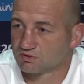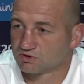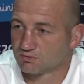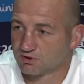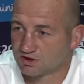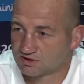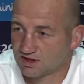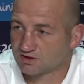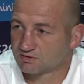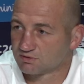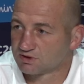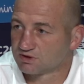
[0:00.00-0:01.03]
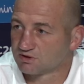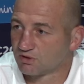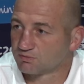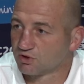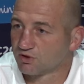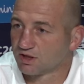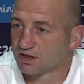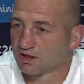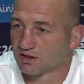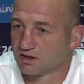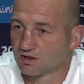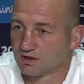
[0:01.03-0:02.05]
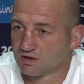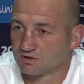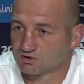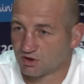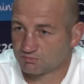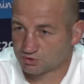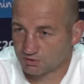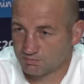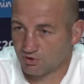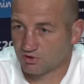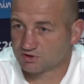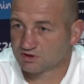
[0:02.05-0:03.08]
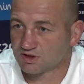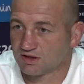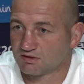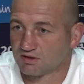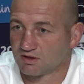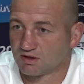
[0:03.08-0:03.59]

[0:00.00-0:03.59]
Somebody said something to Tom Curry. Tom's reported it.